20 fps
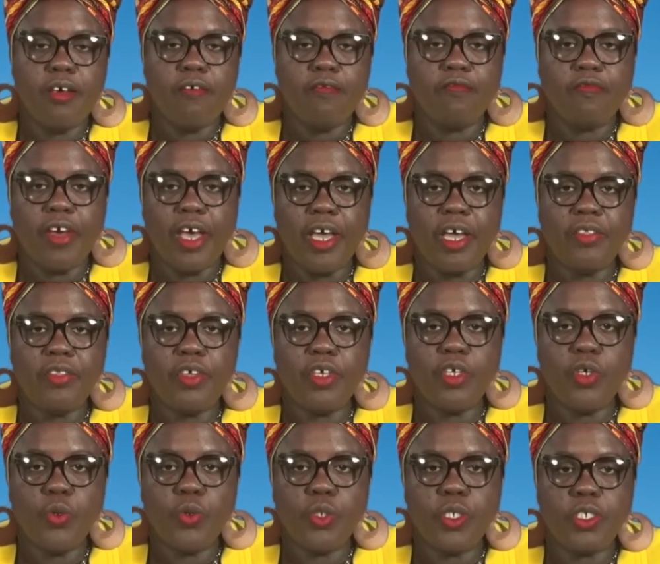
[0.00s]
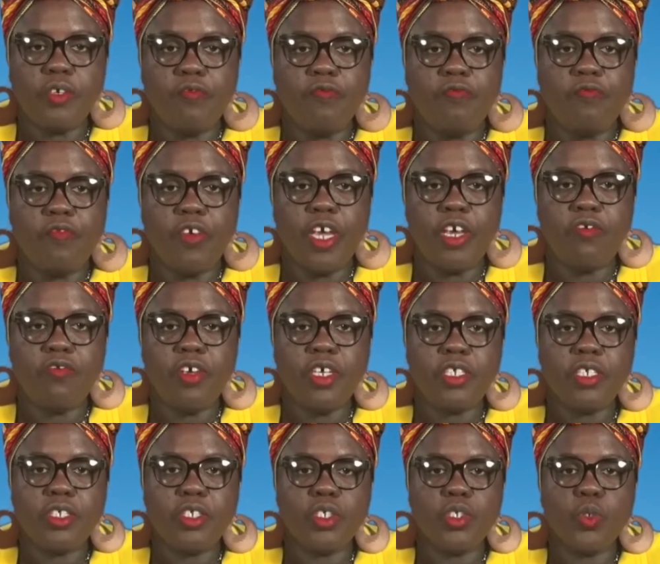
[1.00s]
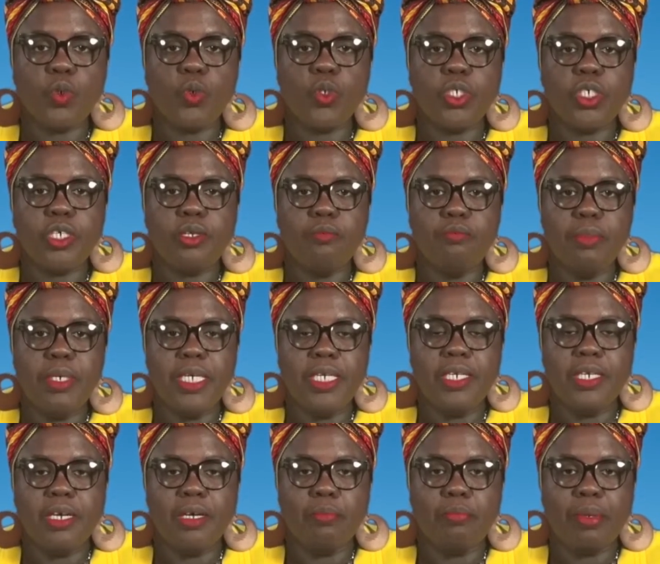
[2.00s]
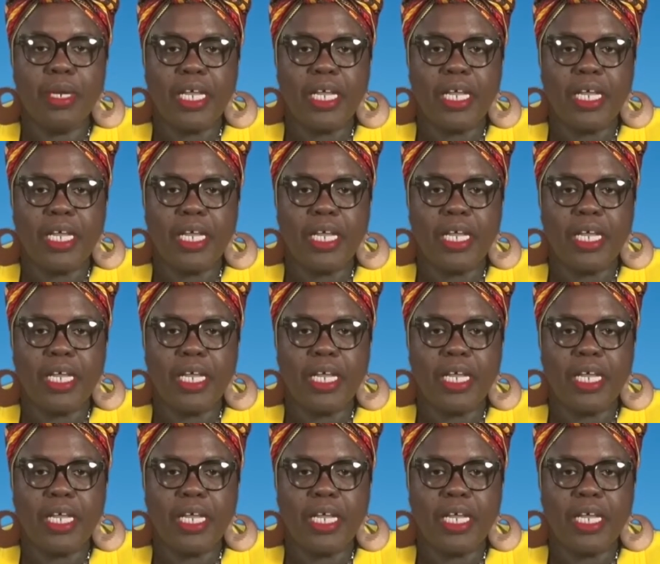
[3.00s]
via the use of various social media